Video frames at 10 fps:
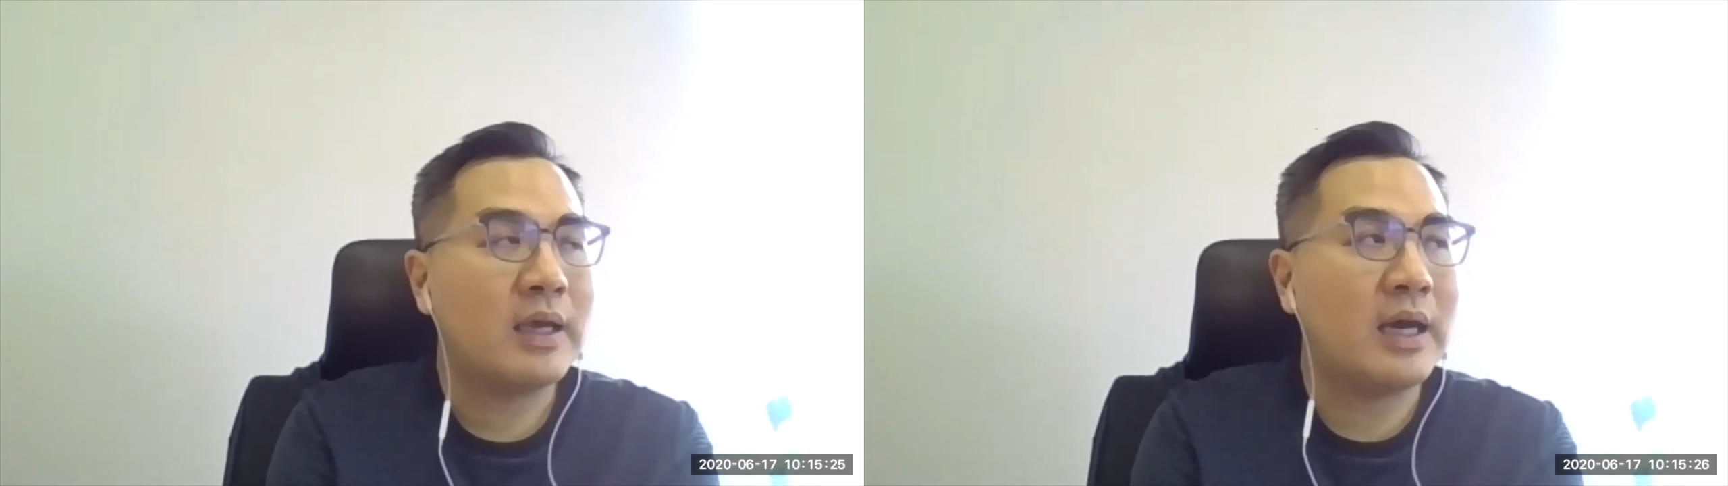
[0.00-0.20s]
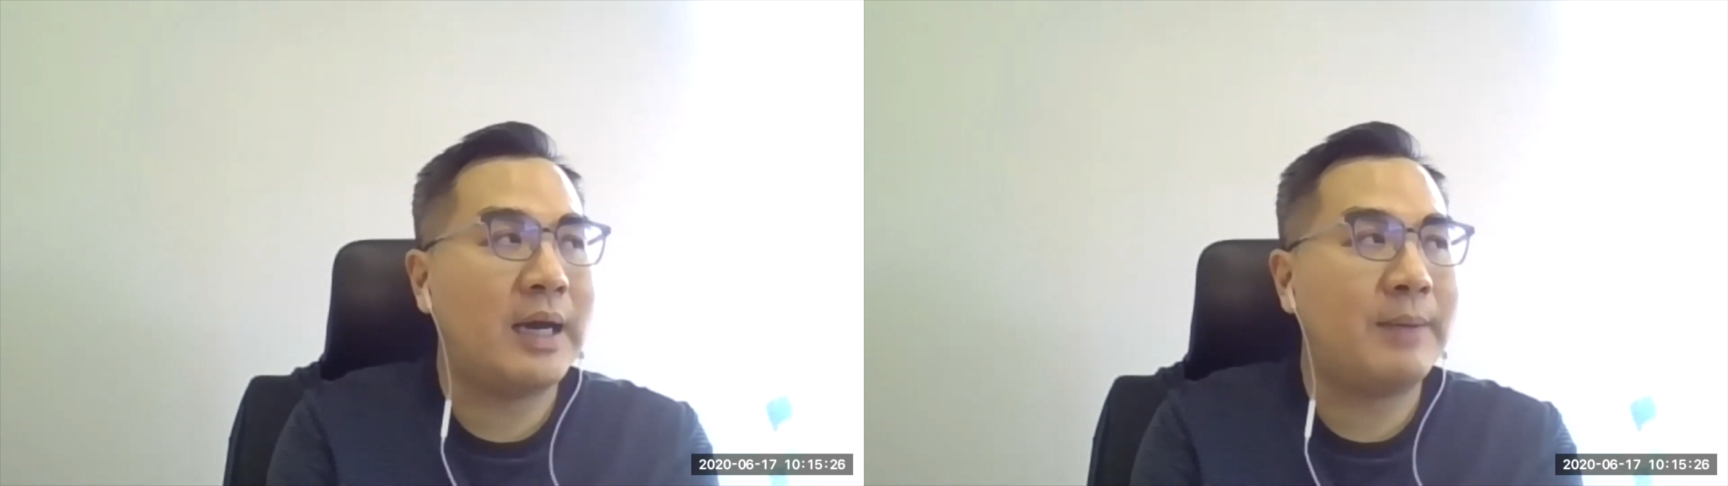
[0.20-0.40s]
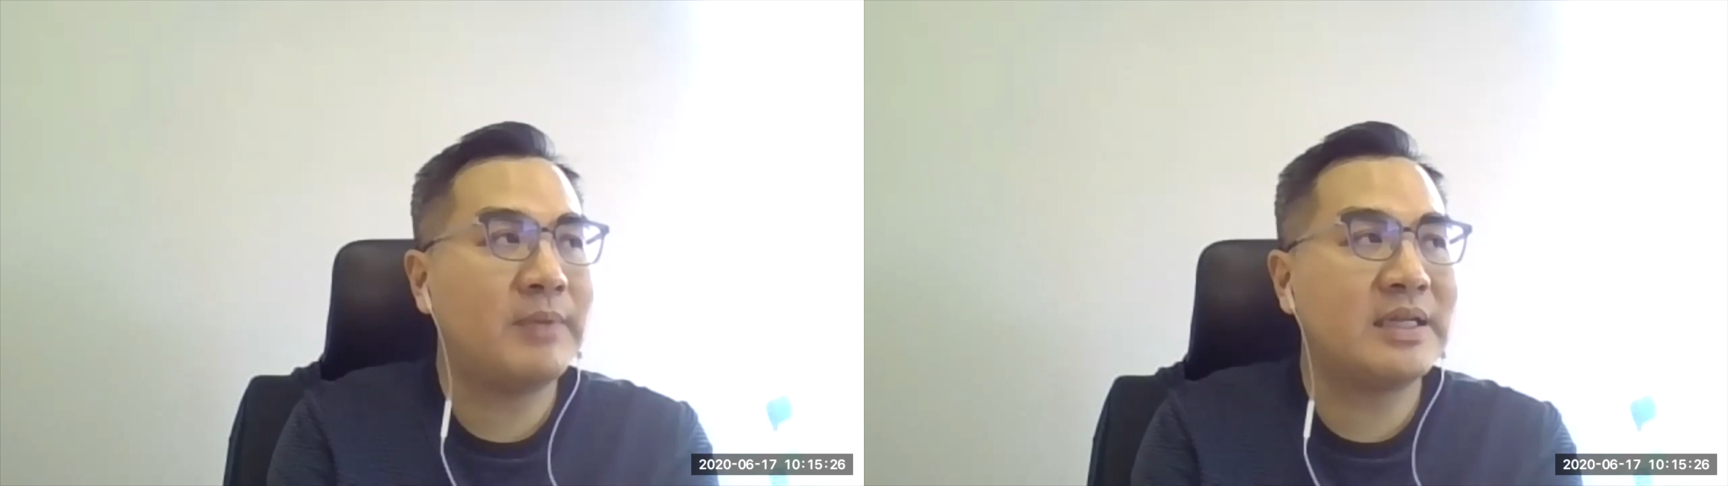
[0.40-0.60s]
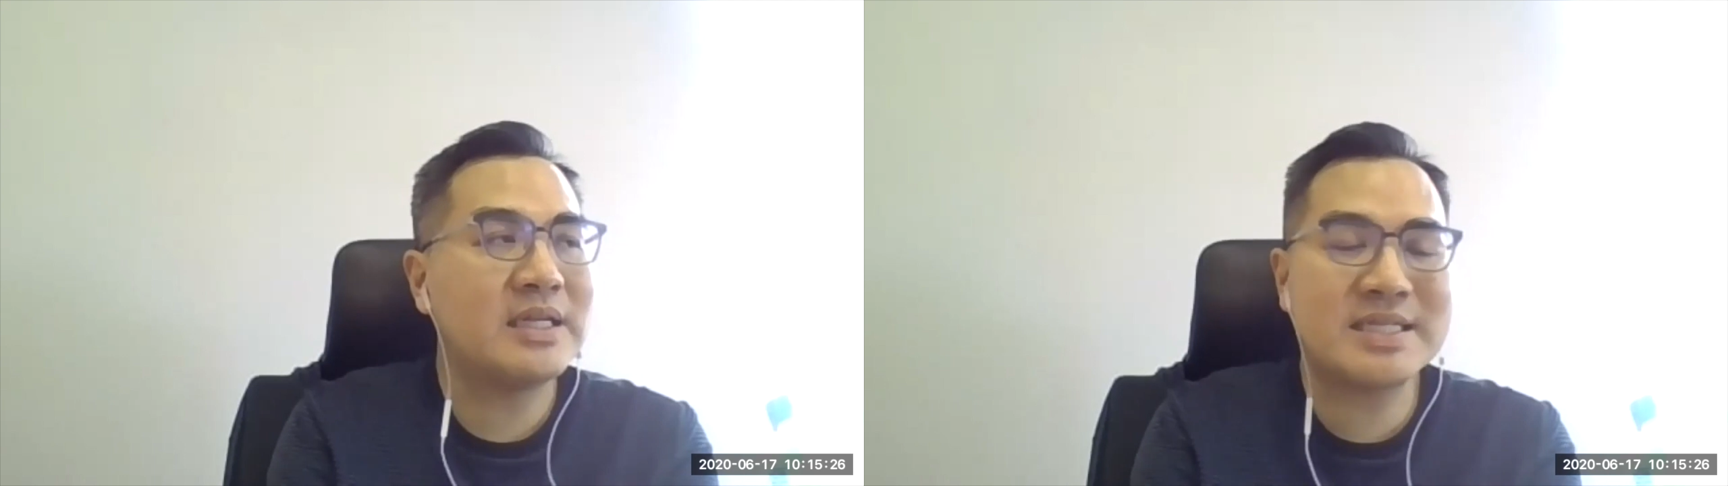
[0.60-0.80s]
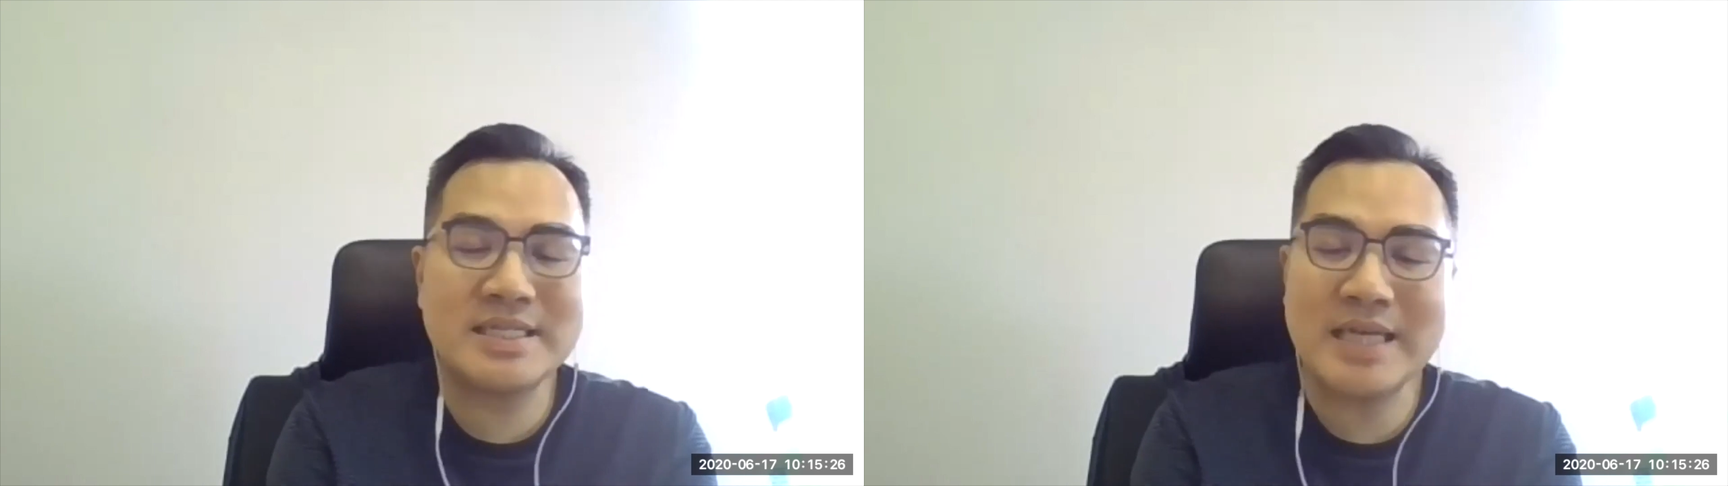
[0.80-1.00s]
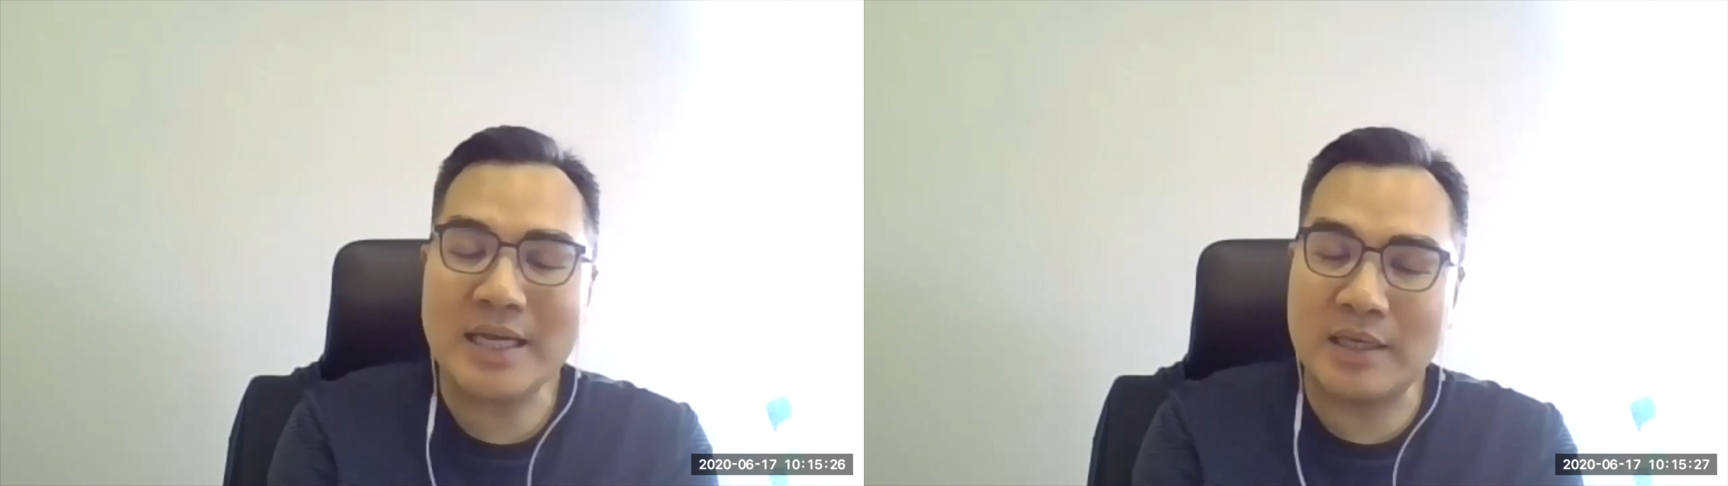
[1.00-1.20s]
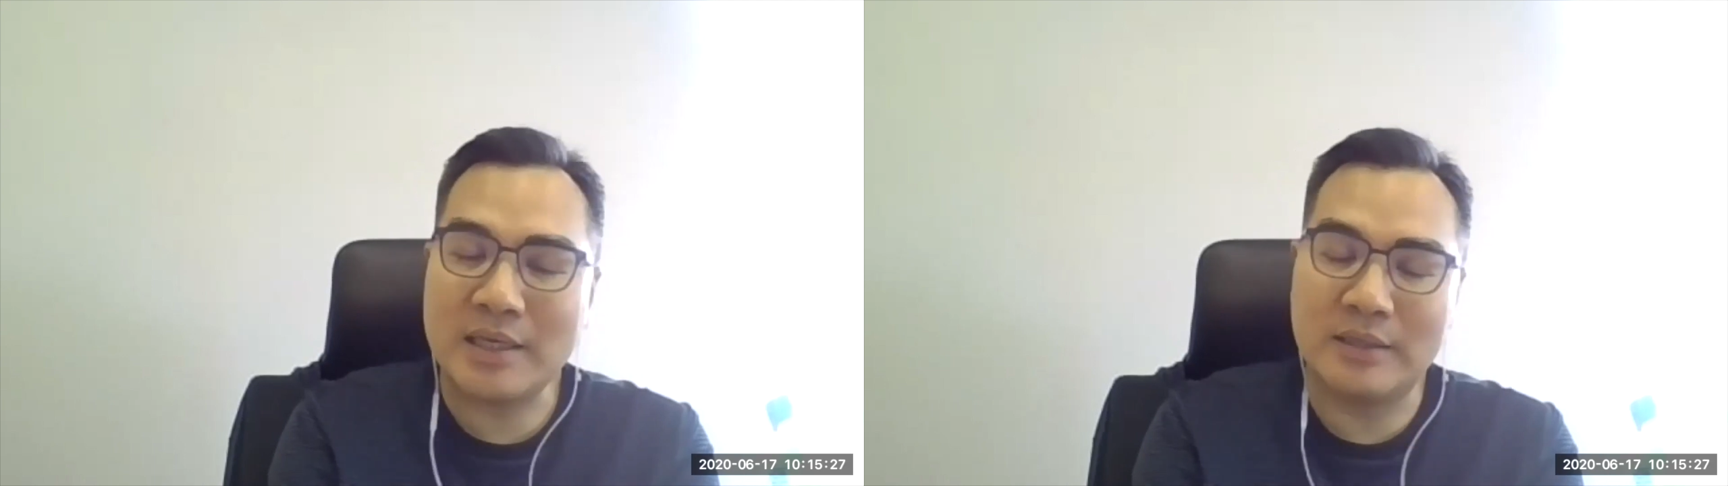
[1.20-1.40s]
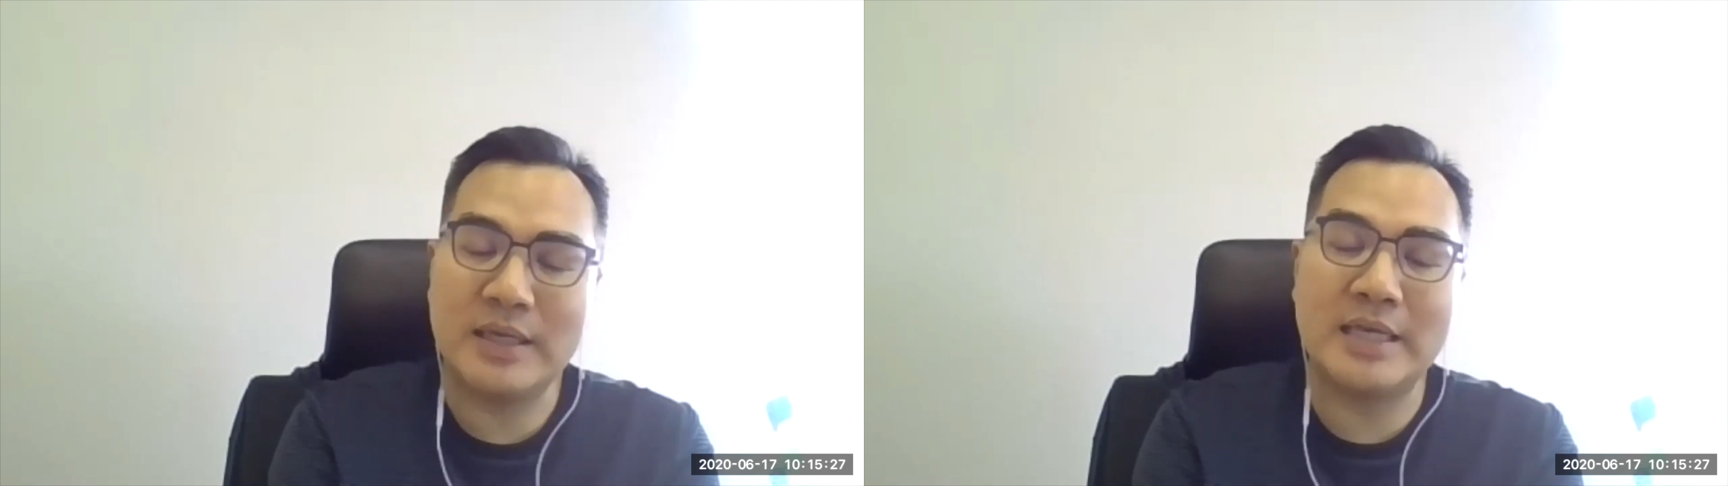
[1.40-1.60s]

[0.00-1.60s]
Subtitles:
And then second